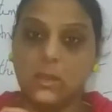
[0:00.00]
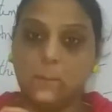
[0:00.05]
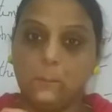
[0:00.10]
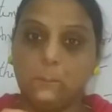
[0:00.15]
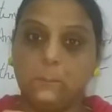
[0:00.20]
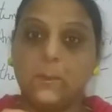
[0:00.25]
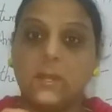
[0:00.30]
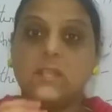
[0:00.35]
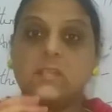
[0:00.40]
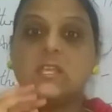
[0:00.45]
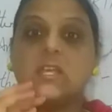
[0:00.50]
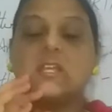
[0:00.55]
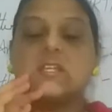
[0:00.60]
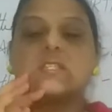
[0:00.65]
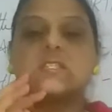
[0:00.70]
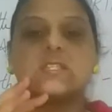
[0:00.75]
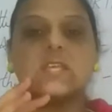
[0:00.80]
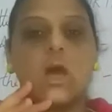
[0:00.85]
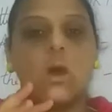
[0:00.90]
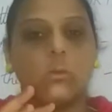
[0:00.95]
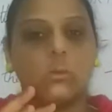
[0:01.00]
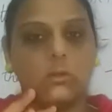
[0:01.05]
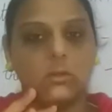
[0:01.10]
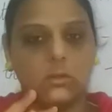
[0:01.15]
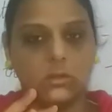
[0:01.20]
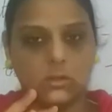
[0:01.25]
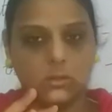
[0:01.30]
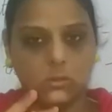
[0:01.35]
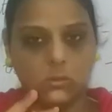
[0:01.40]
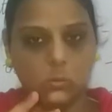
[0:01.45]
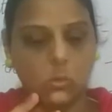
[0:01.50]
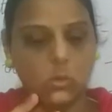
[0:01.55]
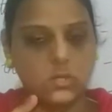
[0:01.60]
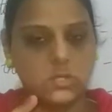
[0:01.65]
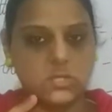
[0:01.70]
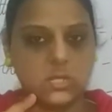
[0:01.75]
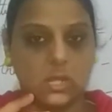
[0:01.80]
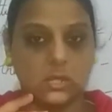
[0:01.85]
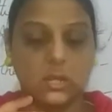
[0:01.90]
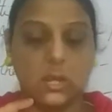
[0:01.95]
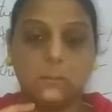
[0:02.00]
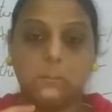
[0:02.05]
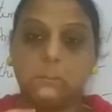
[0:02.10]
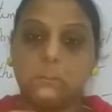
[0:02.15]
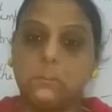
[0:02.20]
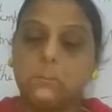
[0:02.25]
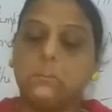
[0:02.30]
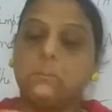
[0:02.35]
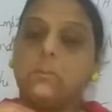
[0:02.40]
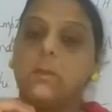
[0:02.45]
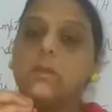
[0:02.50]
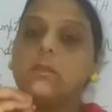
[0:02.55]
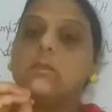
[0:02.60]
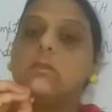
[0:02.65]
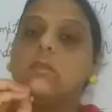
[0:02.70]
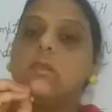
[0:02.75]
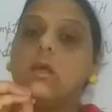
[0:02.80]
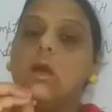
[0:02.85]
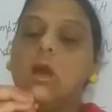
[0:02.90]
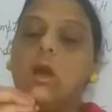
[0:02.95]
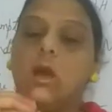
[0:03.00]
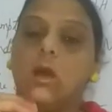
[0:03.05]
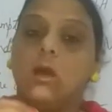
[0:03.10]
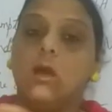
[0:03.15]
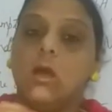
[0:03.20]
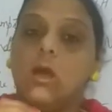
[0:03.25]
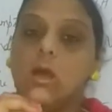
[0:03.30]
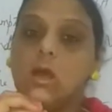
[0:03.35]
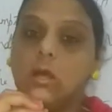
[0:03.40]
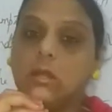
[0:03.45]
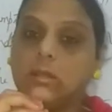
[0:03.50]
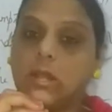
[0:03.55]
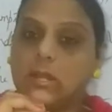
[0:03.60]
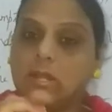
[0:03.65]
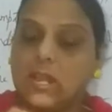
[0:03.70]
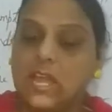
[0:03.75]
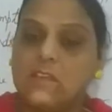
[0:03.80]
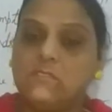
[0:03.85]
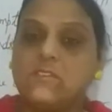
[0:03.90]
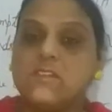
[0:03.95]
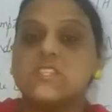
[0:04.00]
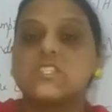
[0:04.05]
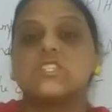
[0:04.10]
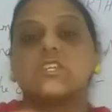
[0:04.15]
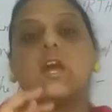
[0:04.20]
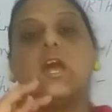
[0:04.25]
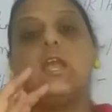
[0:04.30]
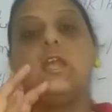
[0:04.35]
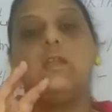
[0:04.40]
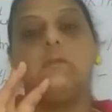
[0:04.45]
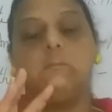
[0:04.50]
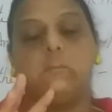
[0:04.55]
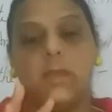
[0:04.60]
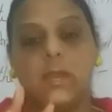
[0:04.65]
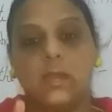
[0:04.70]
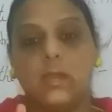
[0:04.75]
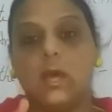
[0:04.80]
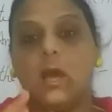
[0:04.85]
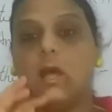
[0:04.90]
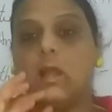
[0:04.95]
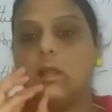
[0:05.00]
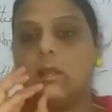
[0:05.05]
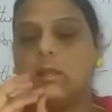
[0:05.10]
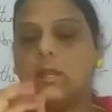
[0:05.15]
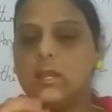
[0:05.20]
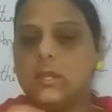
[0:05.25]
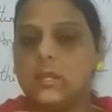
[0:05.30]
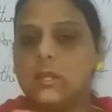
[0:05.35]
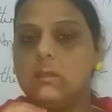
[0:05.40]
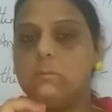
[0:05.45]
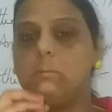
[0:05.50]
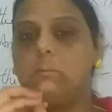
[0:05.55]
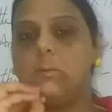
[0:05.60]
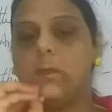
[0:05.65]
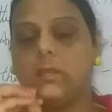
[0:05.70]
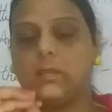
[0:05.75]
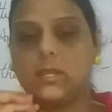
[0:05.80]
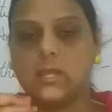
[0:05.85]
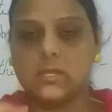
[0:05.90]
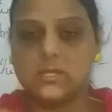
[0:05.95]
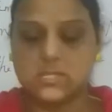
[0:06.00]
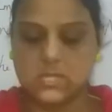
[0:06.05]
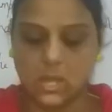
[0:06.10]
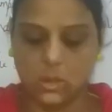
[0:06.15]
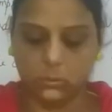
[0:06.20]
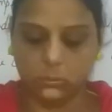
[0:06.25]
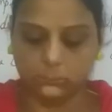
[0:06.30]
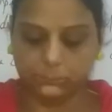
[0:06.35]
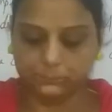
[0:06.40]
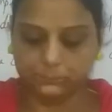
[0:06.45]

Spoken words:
breathing sound was there, that lifeless child made a little breathing sound,